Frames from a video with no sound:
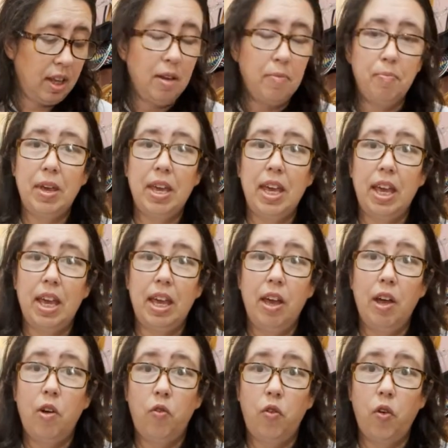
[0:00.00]
Me,
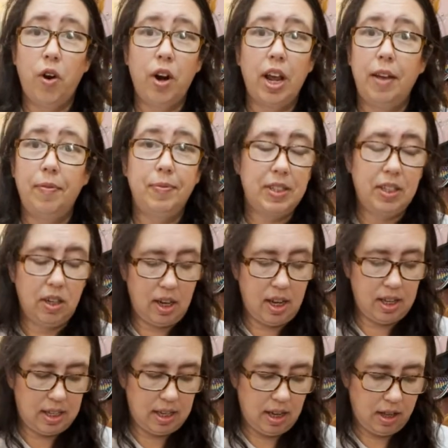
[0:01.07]
$40, still
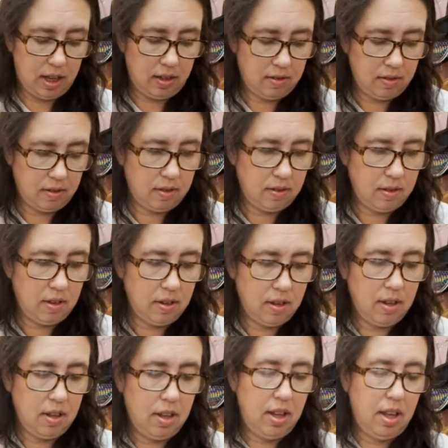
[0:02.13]
not selling.
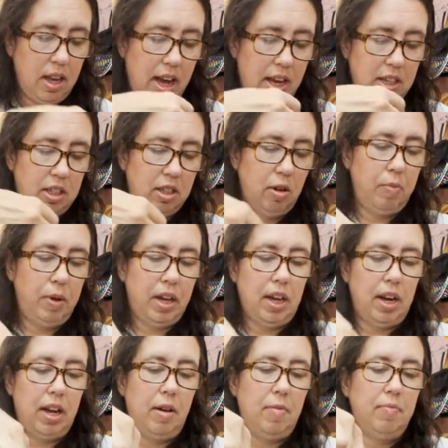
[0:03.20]
I just don't pick it
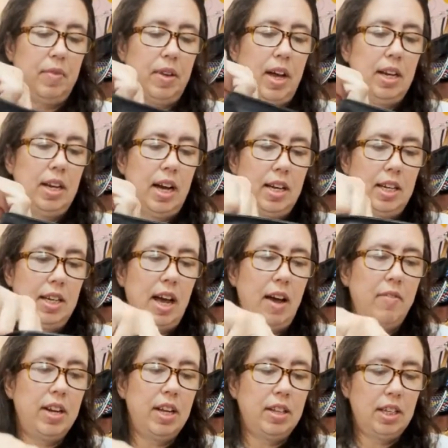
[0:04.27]
up. I
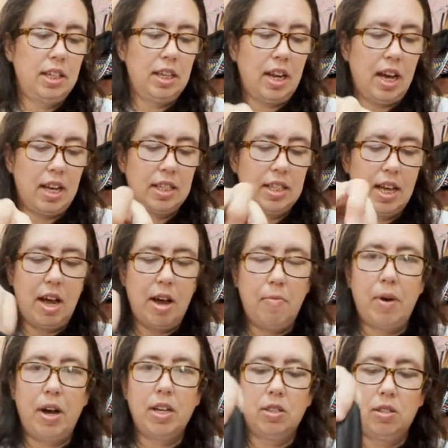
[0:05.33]
evidently did not set up
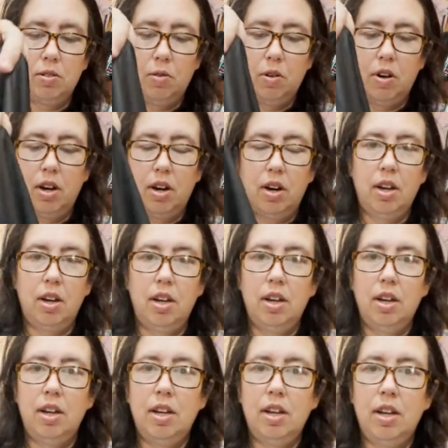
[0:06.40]
my store
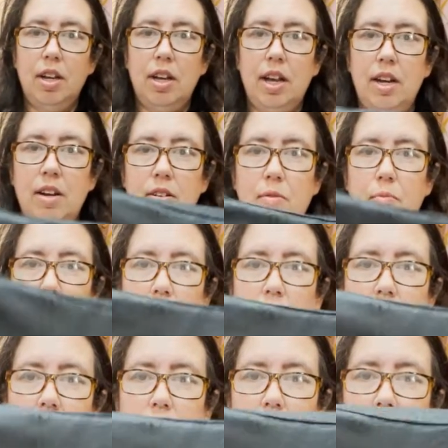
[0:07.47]
and
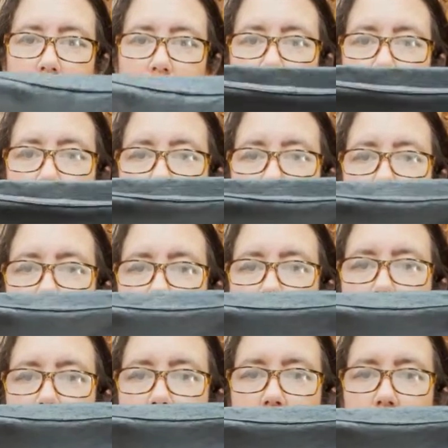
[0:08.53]
market enough for
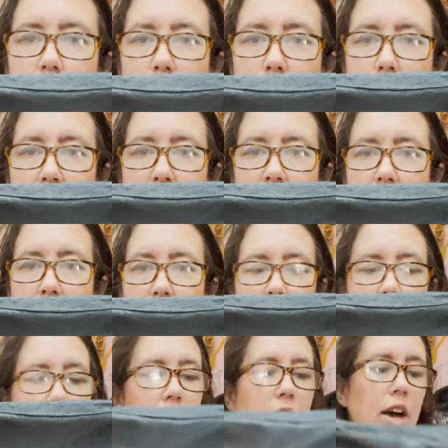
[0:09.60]
athleisure to be my thing.
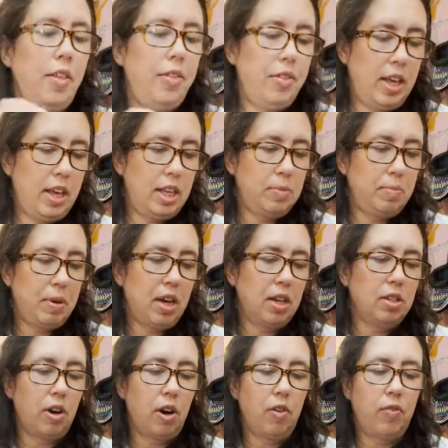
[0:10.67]
So I got these because
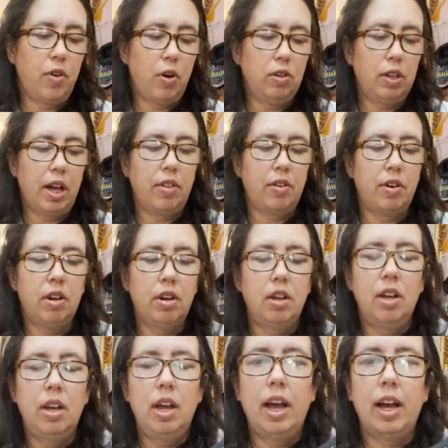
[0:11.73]
they're a faux leather.
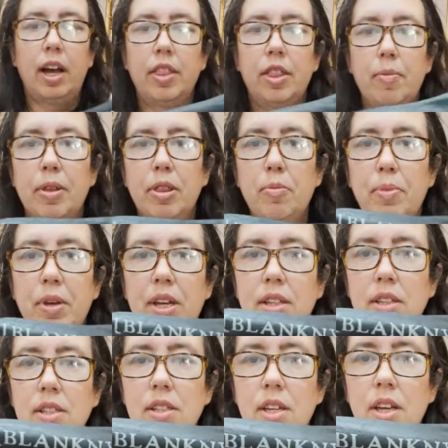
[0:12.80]
I got them at the
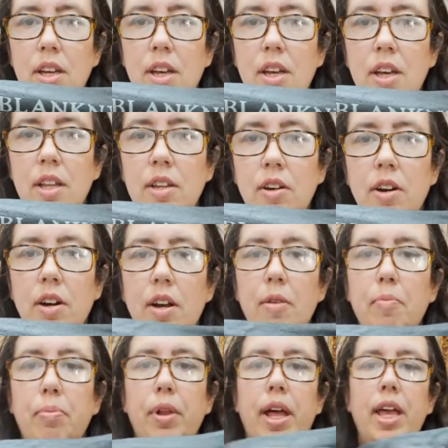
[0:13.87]
bins. They're
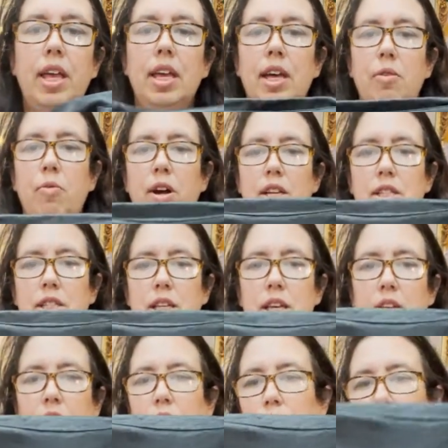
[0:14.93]
blank
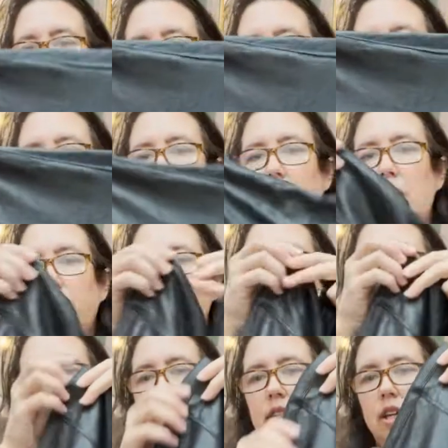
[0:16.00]
NYC, which is kind of a
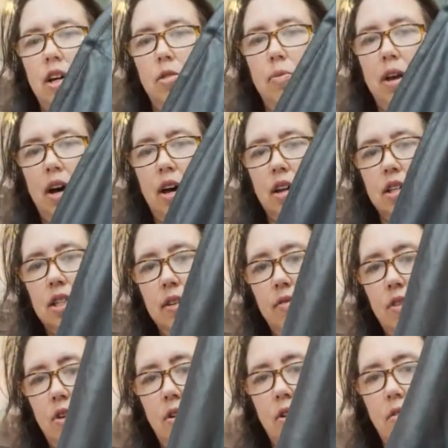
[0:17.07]
hard sell, to be honest, even
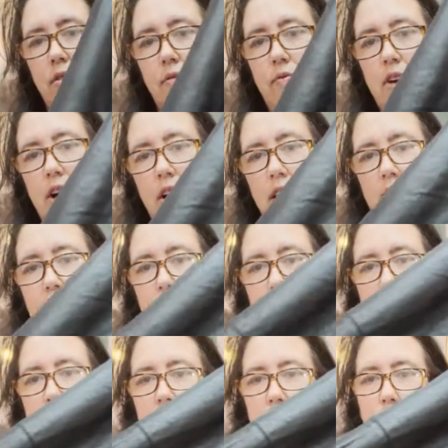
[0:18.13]
though they're a very
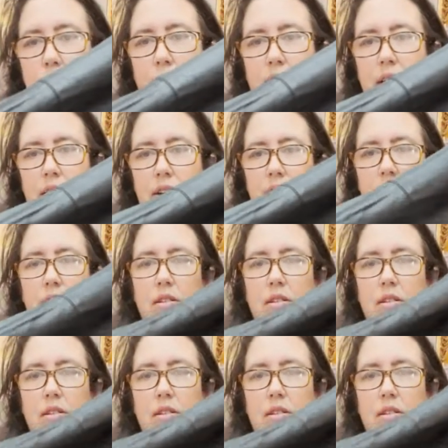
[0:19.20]
expensive brand.